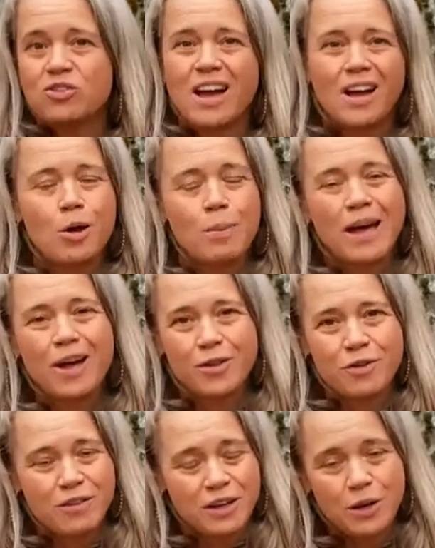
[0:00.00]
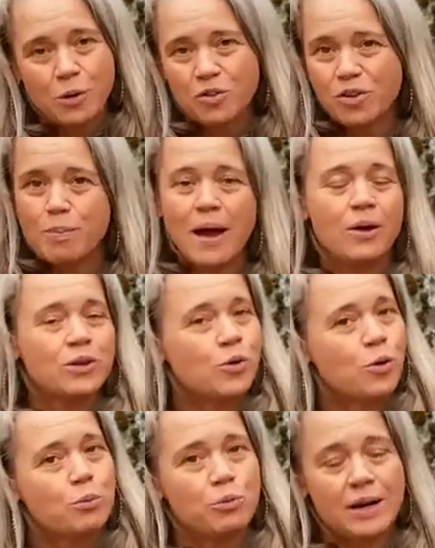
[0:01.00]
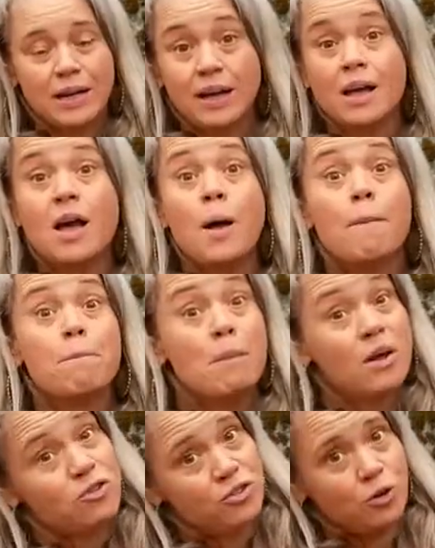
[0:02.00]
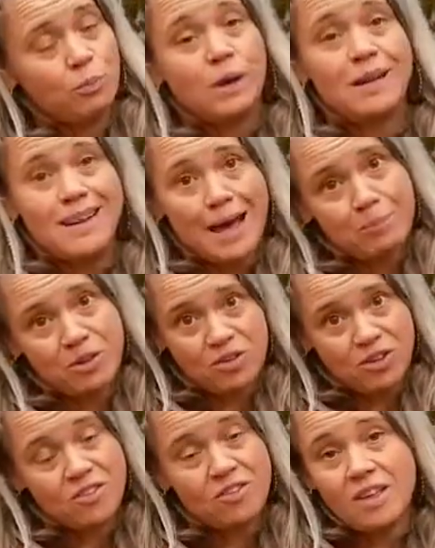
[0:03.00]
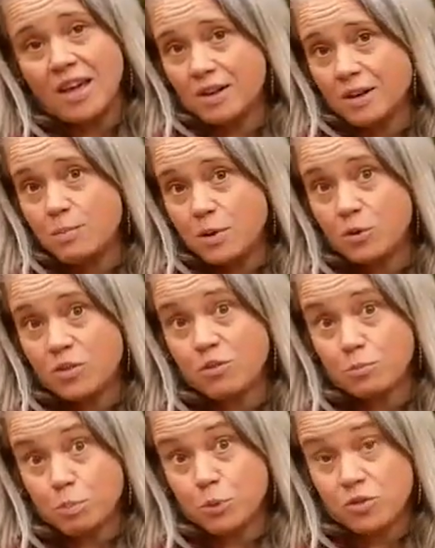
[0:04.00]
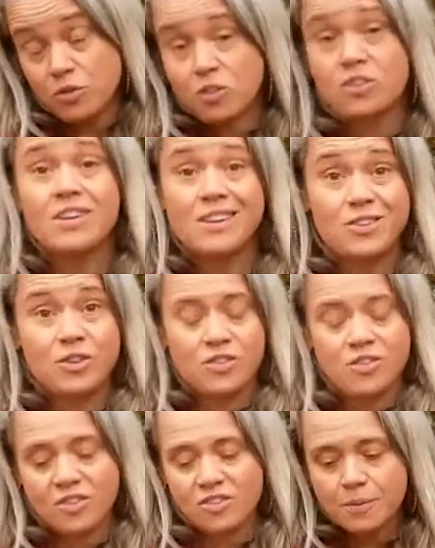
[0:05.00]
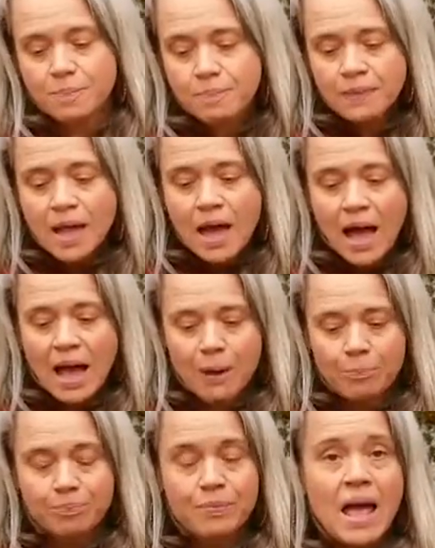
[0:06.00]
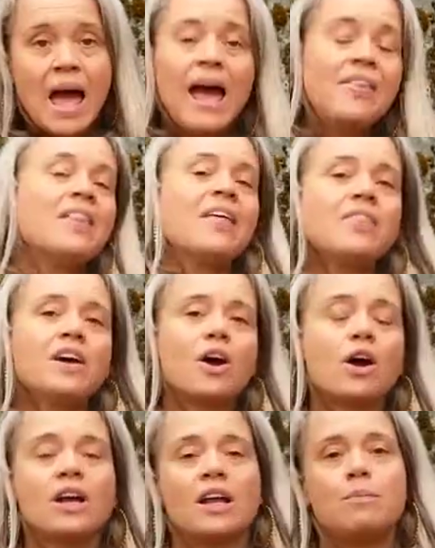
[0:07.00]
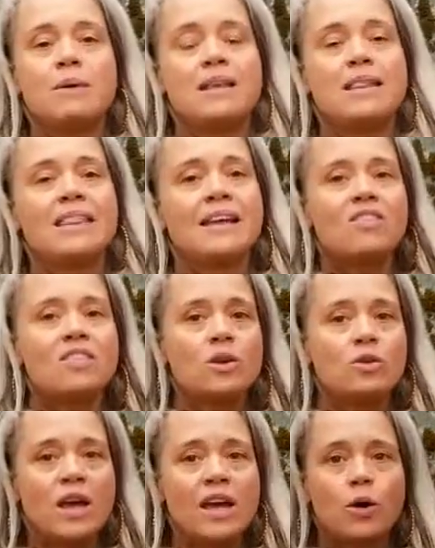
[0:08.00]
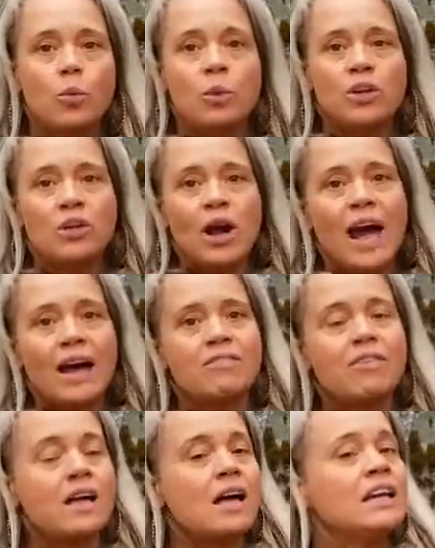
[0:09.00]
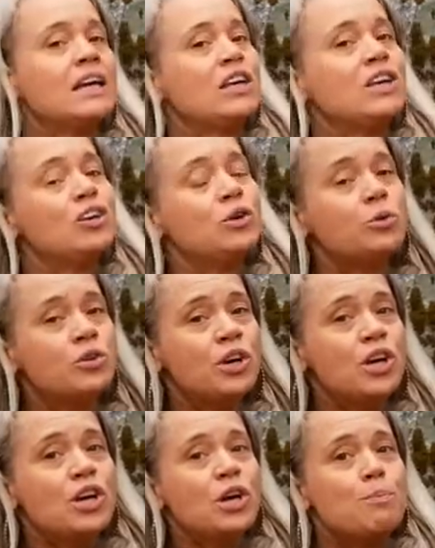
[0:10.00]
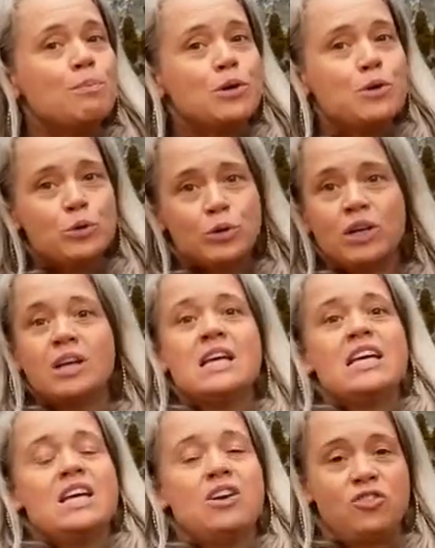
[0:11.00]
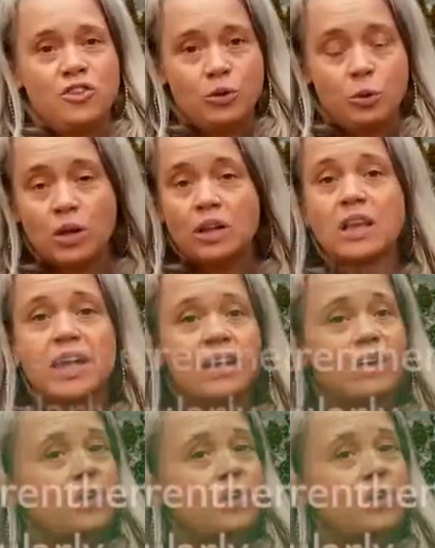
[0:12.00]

Check out my other videos about incorporating mushroom adaptogens and immune boosters into your system. Um, and then there are going to be things that you take when you have an acute immune issue, like